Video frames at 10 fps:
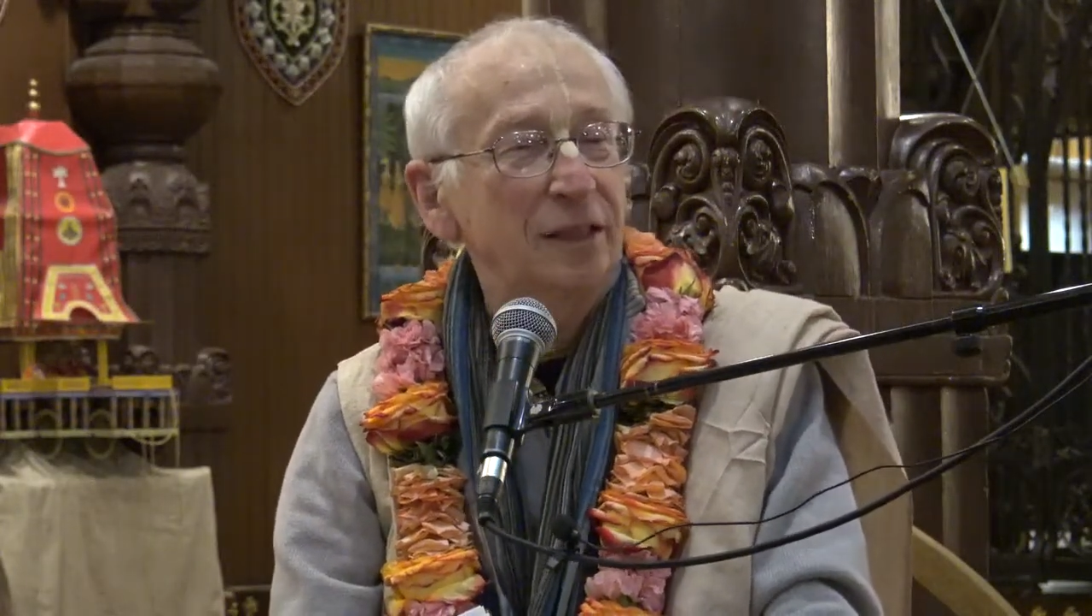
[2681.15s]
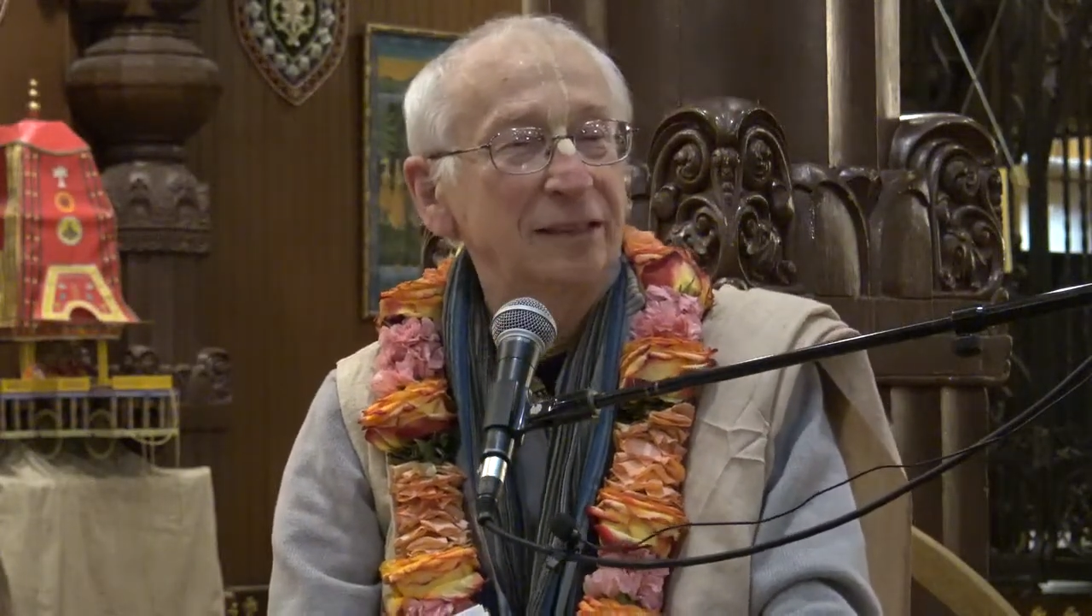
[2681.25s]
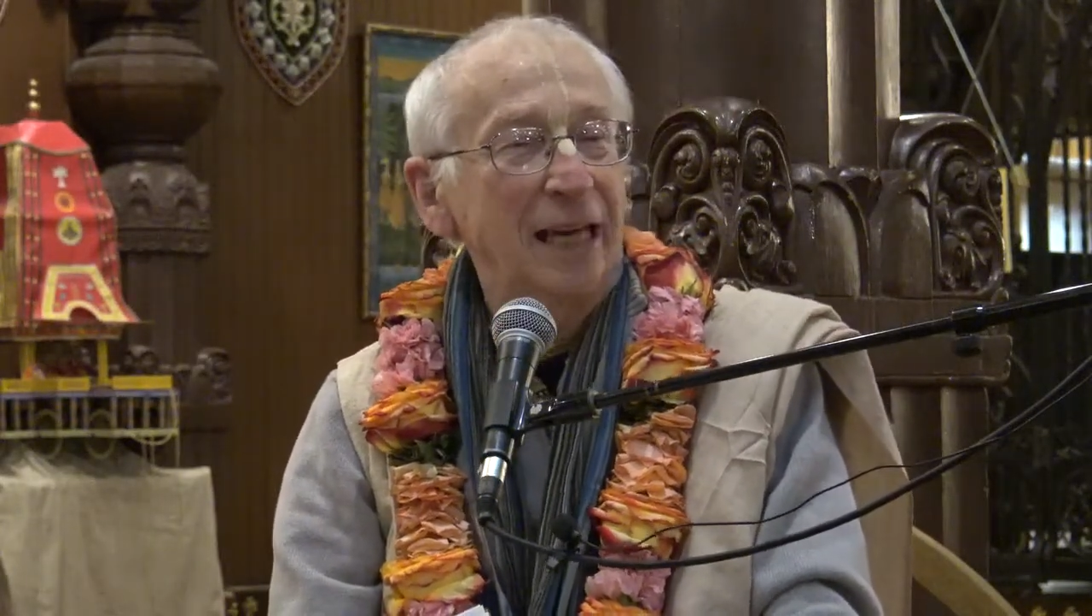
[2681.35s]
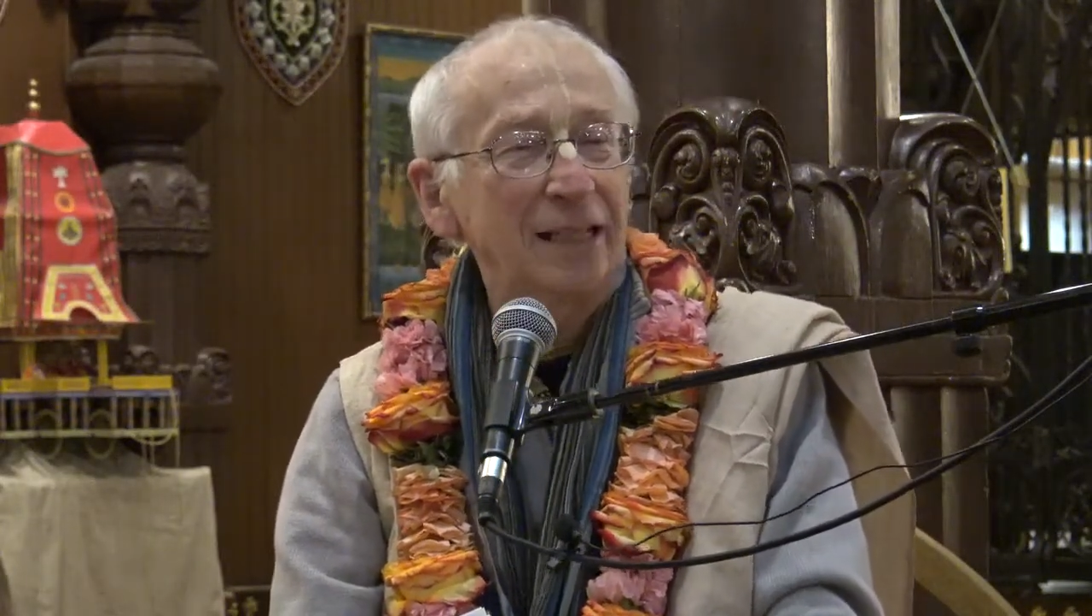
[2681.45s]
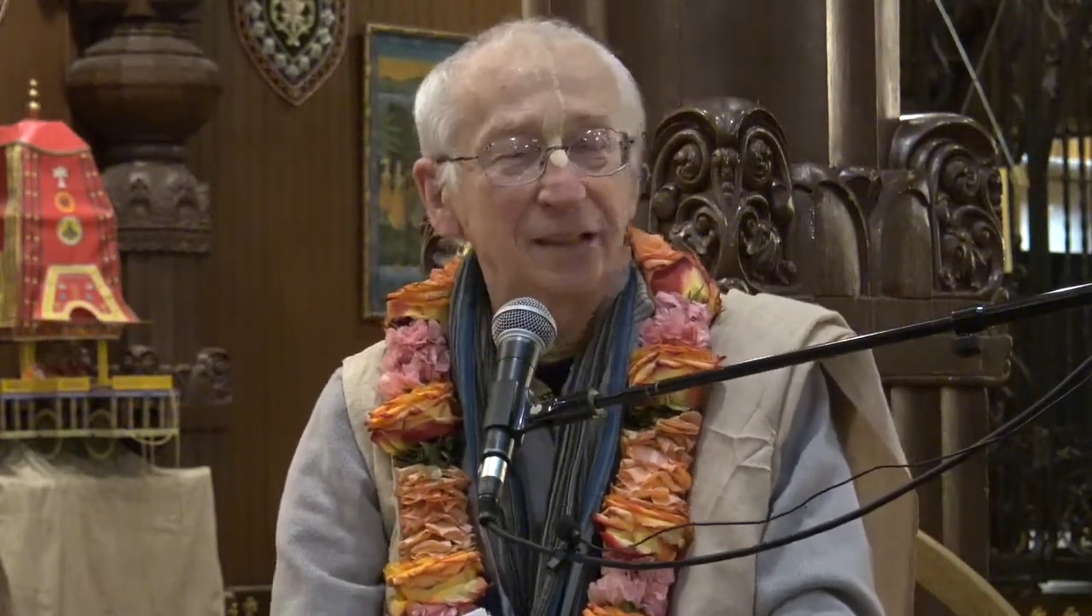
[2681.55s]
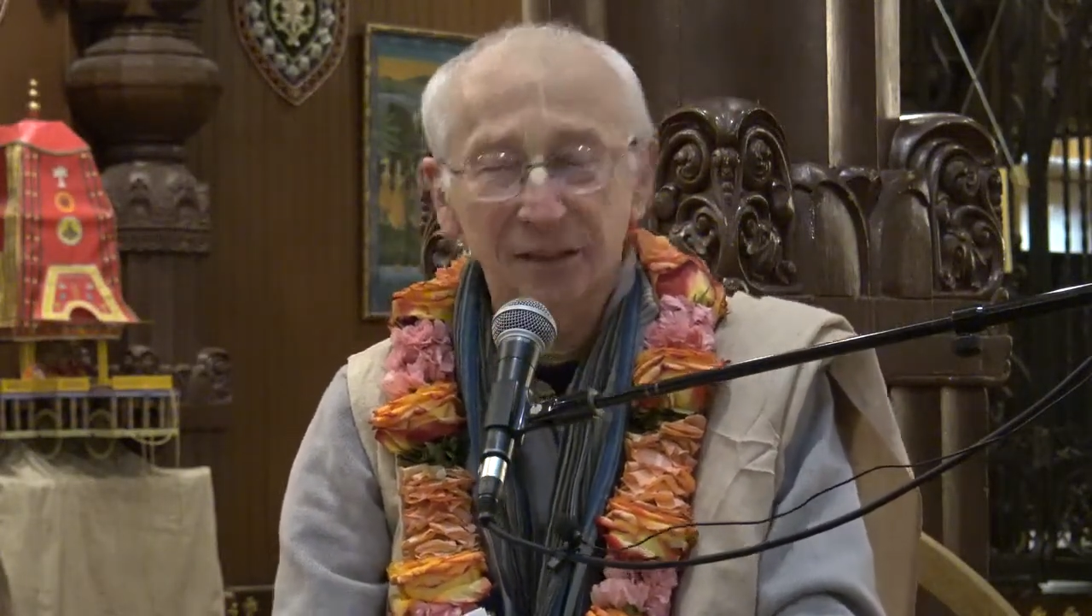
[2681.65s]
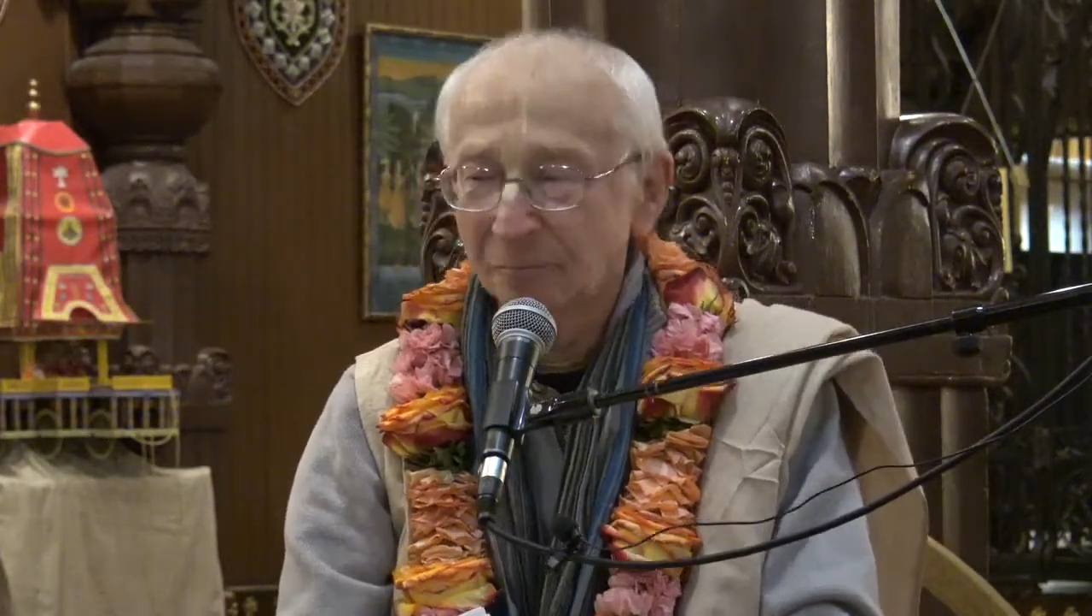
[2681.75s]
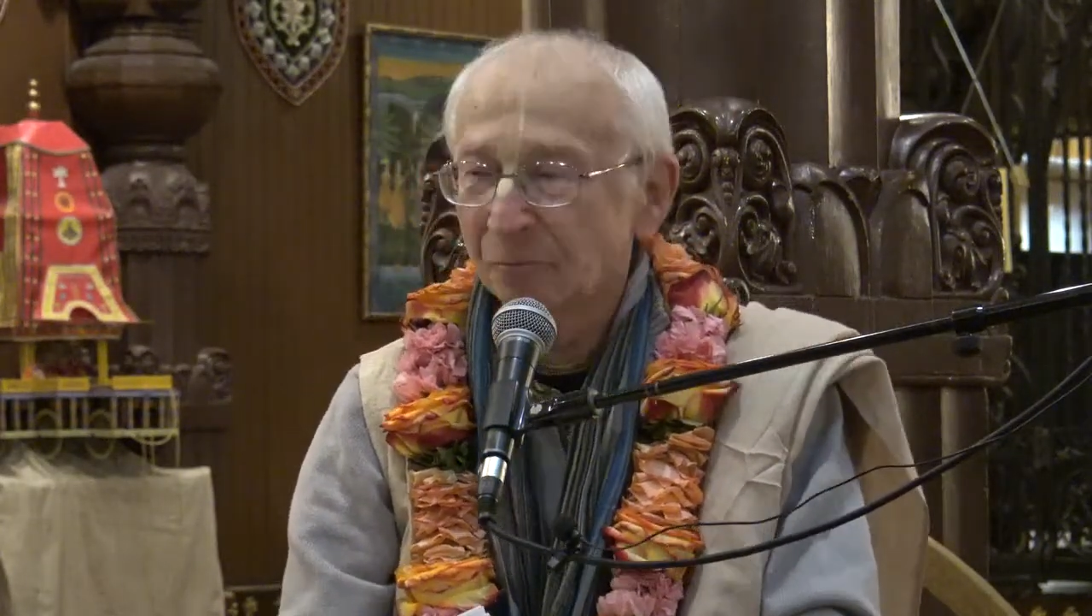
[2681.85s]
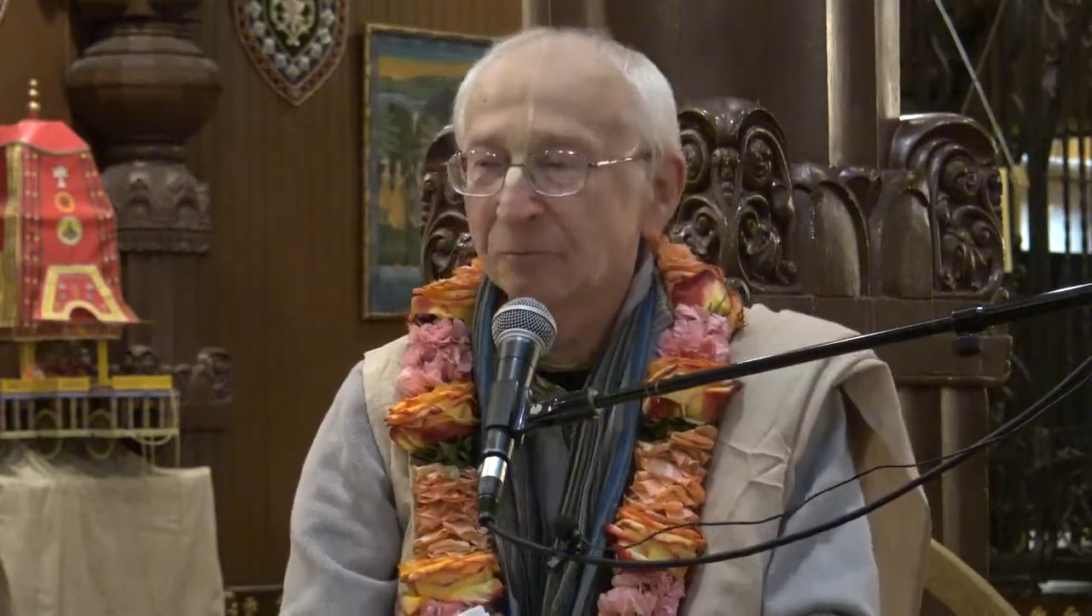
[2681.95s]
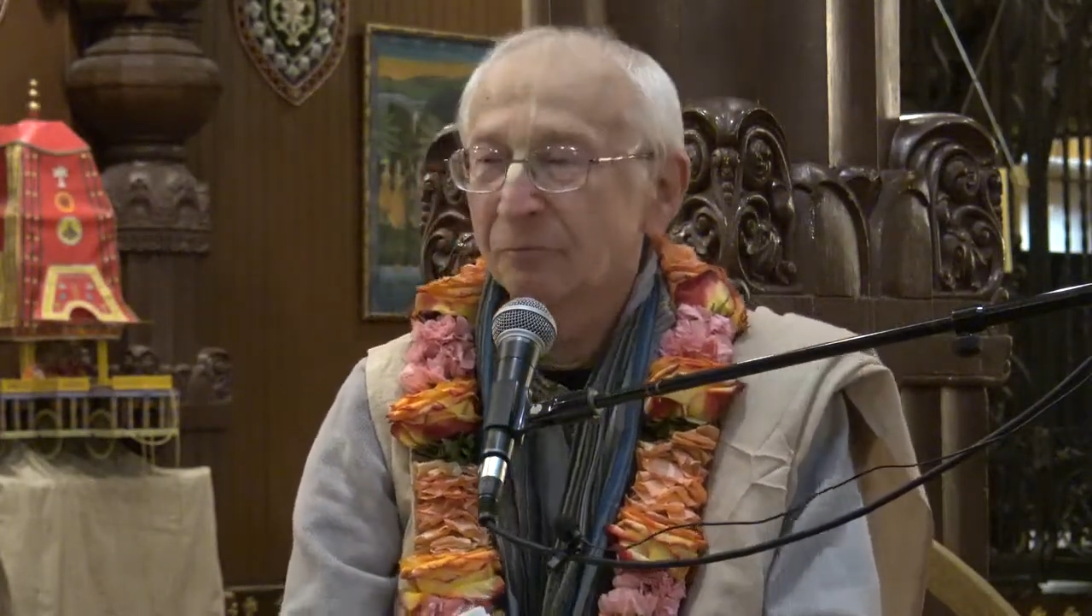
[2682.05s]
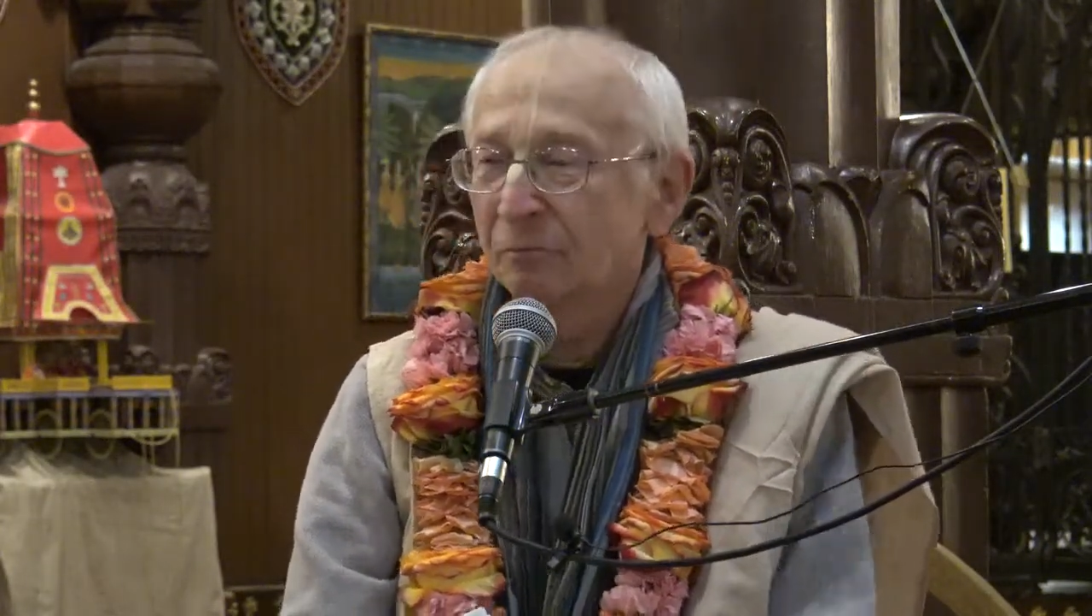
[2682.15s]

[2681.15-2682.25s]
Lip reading: the dead.